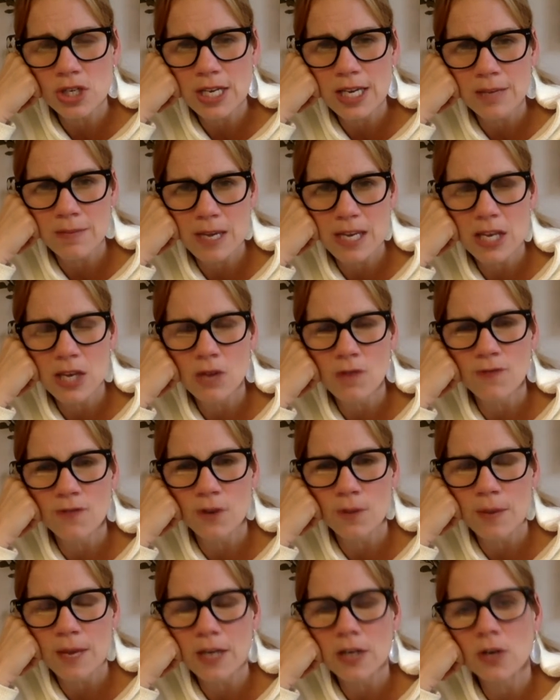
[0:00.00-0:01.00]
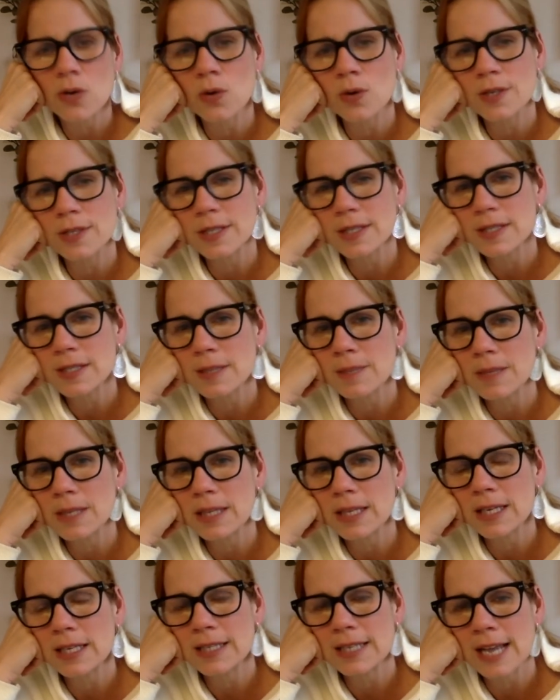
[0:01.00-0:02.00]
and making you feel better, or is this something
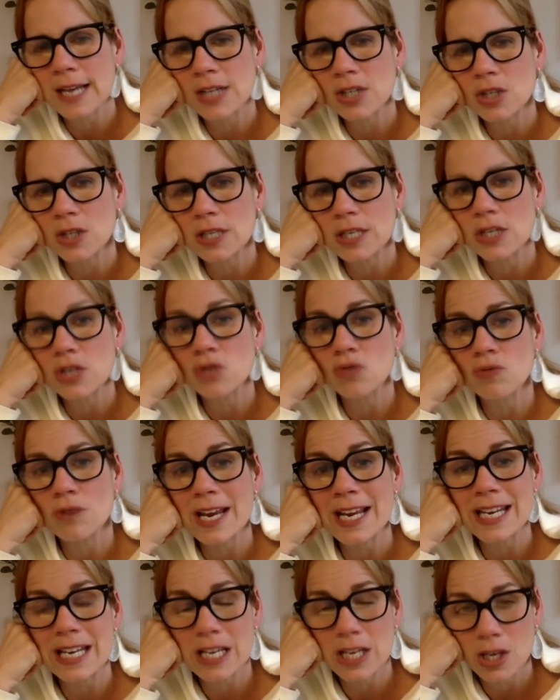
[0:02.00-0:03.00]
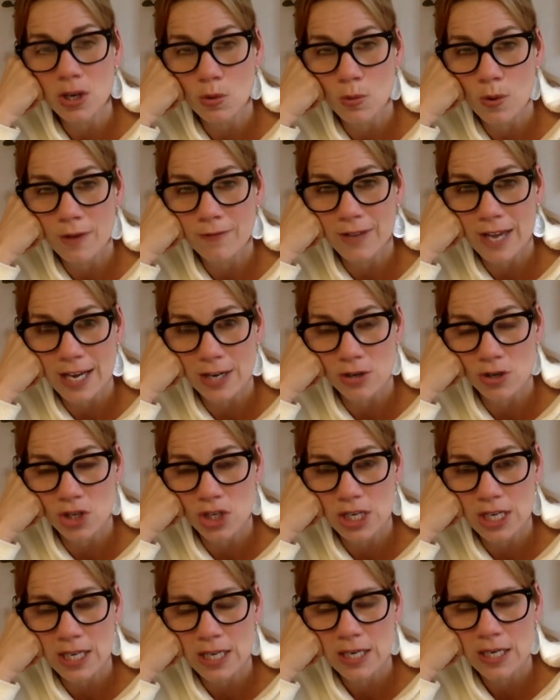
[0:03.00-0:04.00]
that is actually draining you of
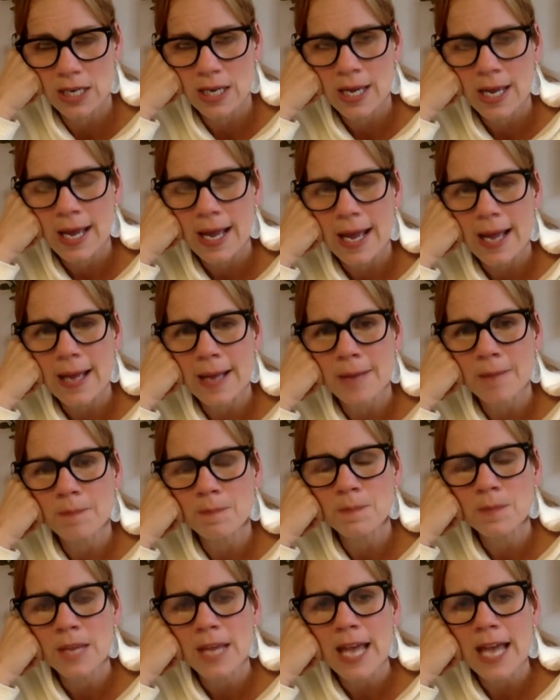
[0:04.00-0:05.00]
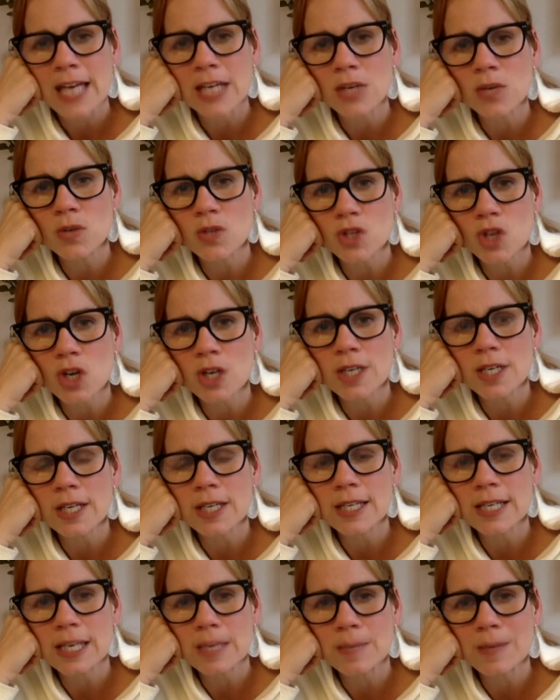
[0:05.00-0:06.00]
energy? And you start
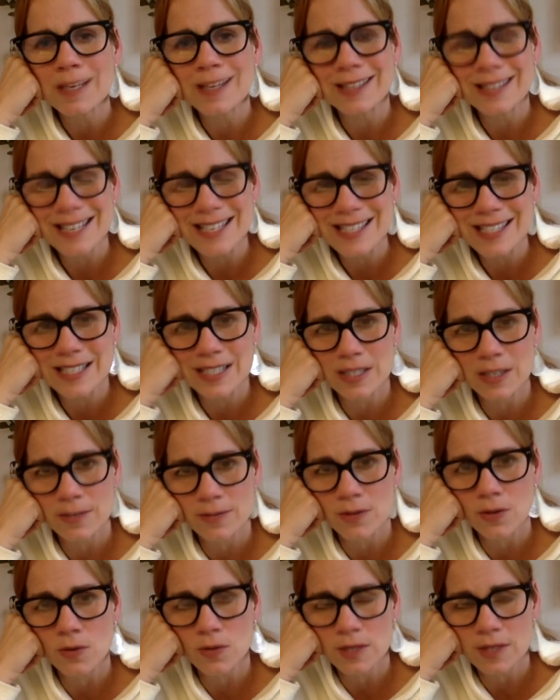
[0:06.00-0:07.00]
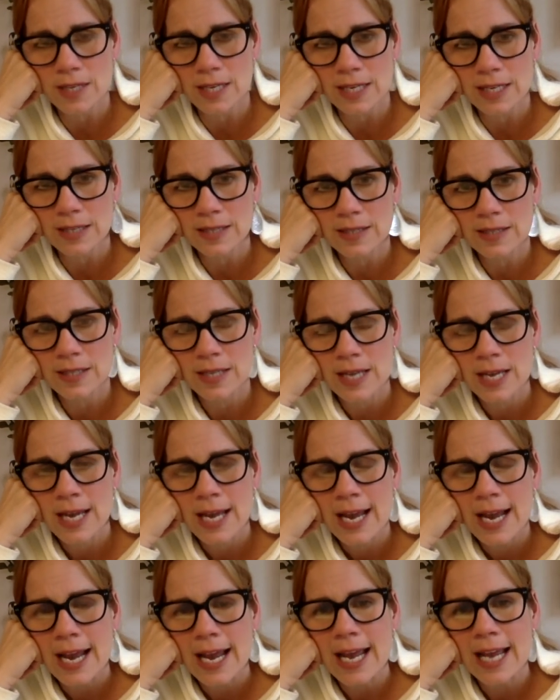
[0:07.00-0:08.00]
keeping lists of those things.
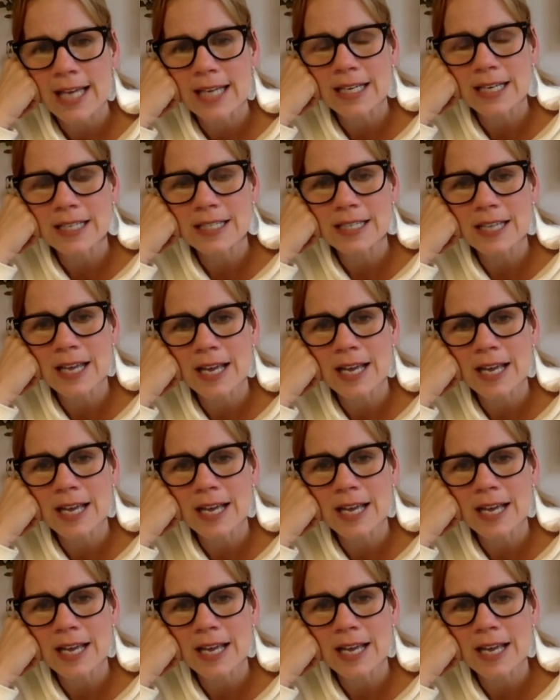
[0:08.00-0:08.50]
And